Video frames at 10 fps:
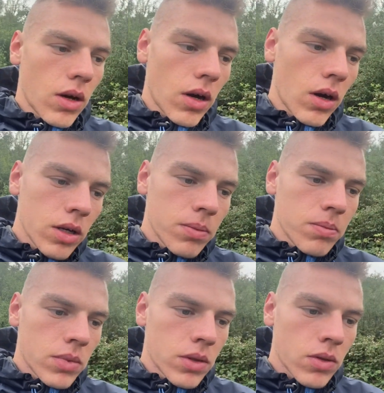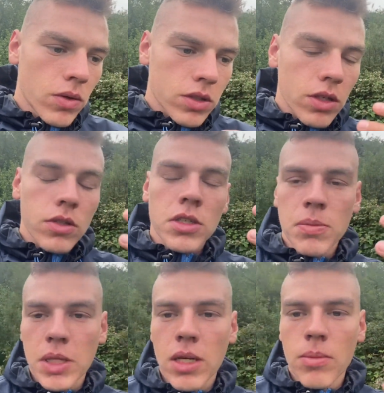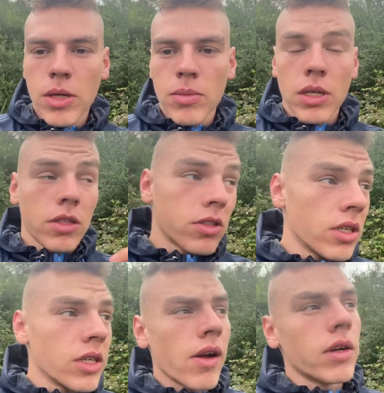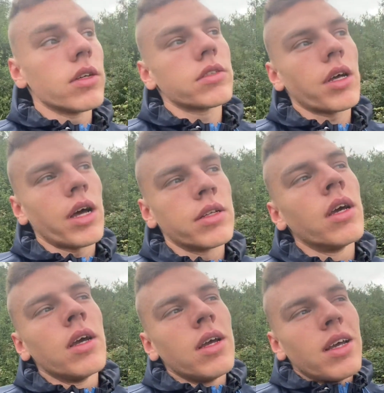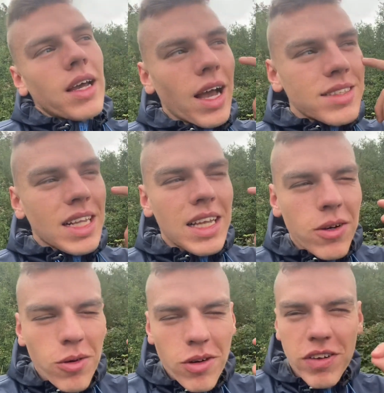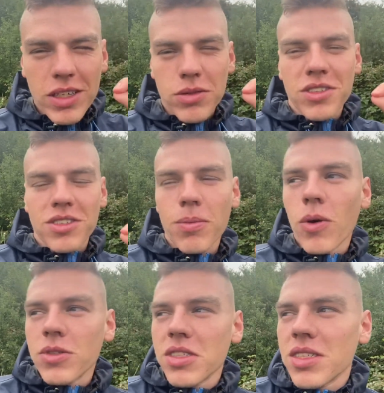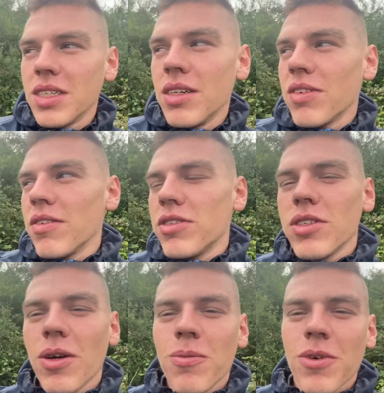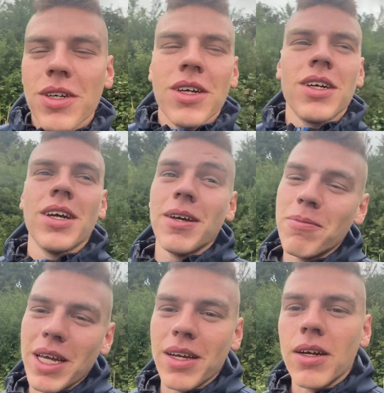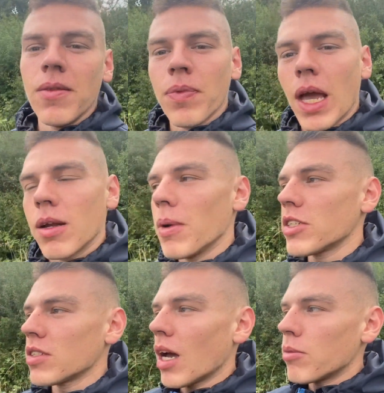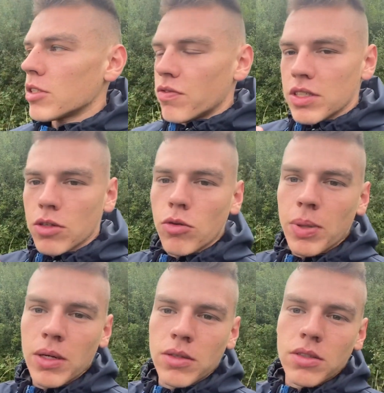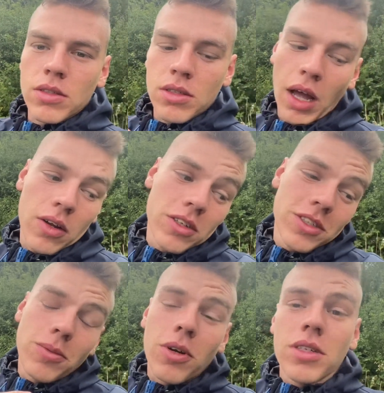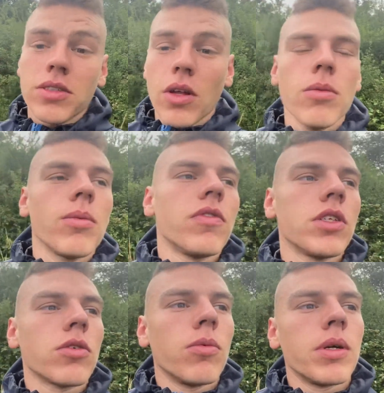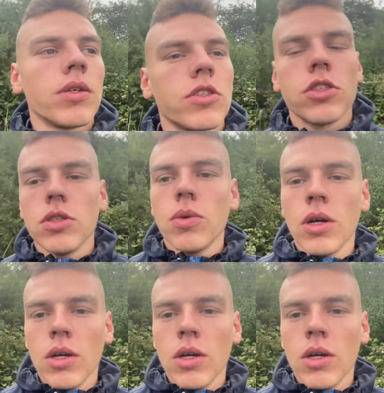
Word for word: i'm not as good as i can be at the moment in certain areas and it has a little effect on you subconsciously even if you don't want to admit it and imagine that with your physical appearance and i knew what it was like with my physical appearance you